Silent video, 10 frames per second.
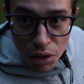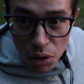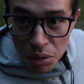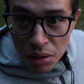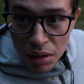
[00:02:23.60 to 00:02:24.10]

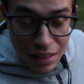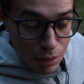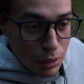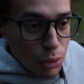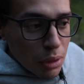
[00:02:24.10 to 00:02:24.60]
Why?
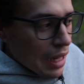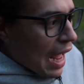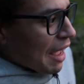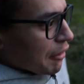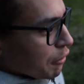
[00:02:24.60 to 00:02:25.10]
Because we do it
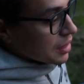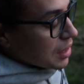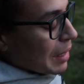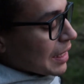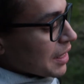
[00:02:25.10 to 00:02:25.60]
live.
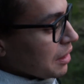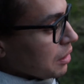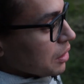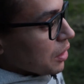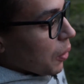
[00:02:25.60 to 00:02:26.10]
Samantha,
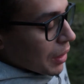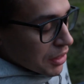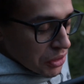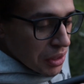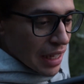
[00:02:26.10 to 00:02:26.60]

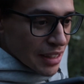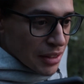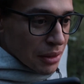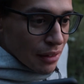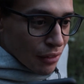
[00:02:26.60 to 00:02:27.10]
what do you like to
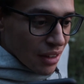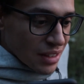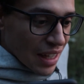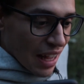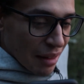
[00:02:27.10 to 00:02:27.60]
do in the fall
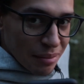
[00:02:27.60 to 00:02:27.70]
time?